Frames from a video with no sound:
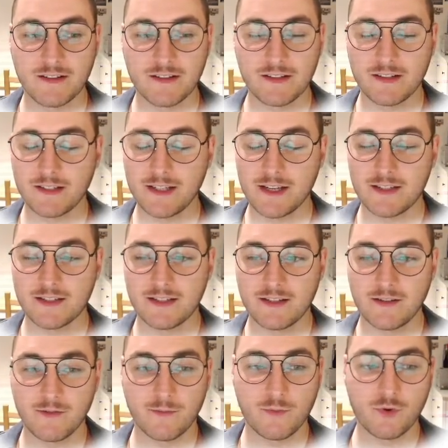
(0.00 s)
and yet
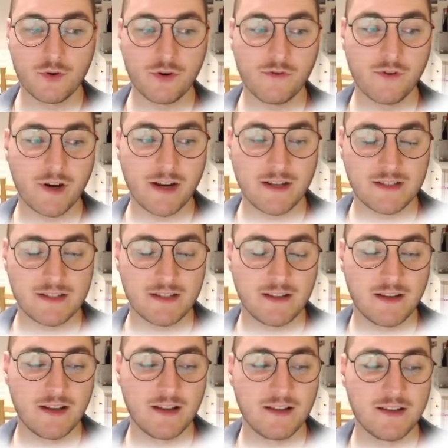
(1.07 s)
moreover has
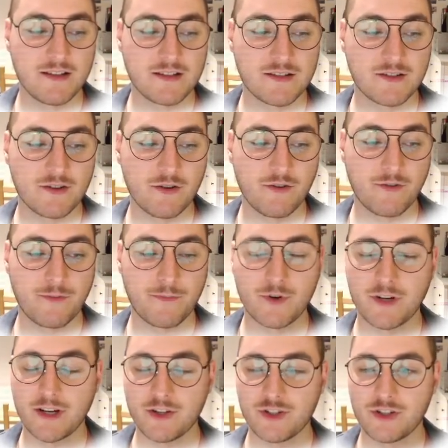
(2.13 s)
a list of
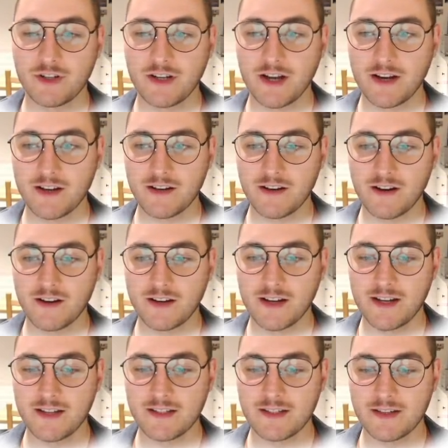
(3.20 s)
potential guide
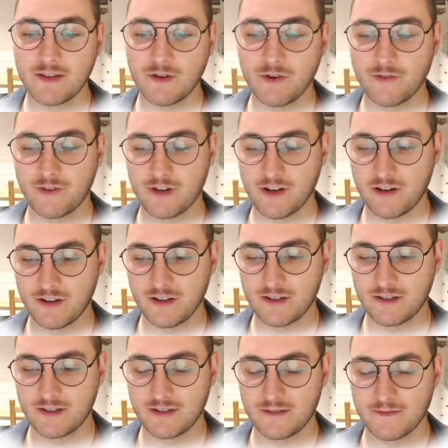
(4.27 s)
RNAs and off-targets.